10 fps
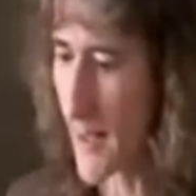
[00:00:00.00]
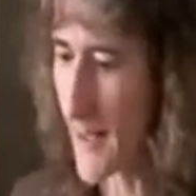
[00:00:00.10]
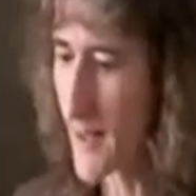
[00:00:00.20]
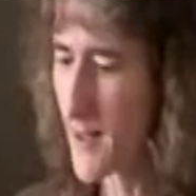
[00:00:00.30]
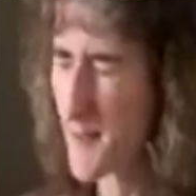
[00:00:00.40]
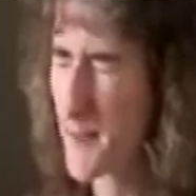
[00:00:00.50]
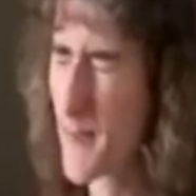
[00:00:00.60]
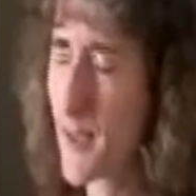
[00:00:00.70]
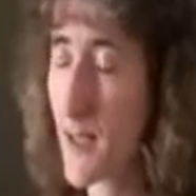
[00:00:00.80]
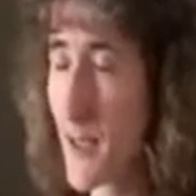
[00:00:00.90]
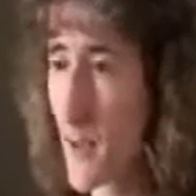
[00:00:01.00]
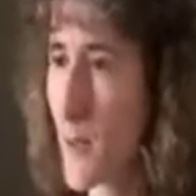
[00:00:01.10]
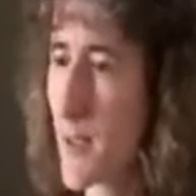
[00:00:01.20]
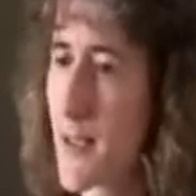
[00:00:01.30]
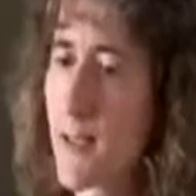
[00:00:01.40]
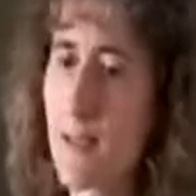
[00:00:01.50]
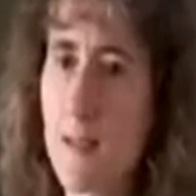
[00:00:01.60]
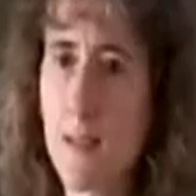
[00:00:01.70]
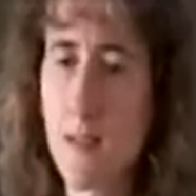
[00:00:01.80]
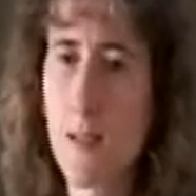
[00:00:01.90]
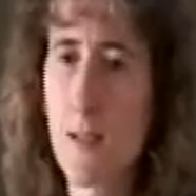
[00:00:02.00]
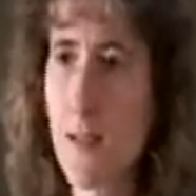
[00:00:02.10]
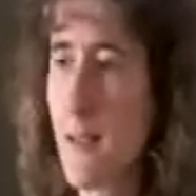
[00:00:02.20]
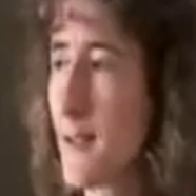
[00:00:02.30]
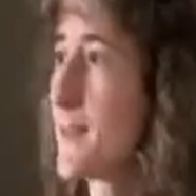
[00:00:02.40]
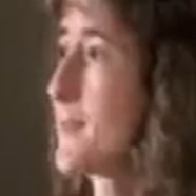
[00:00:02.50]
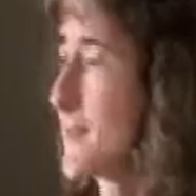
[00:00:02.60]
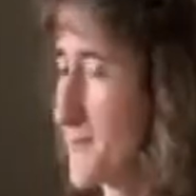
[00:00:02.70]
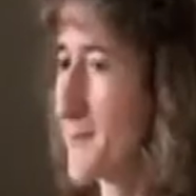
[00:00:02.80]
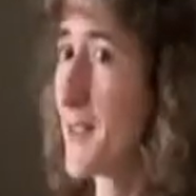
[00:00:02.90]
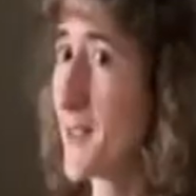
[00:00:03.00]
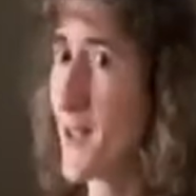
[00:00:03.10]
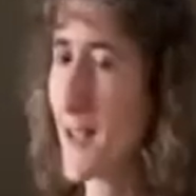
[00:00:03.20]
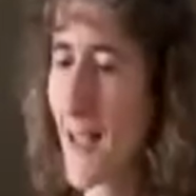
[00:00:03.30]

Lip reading: guy because he was young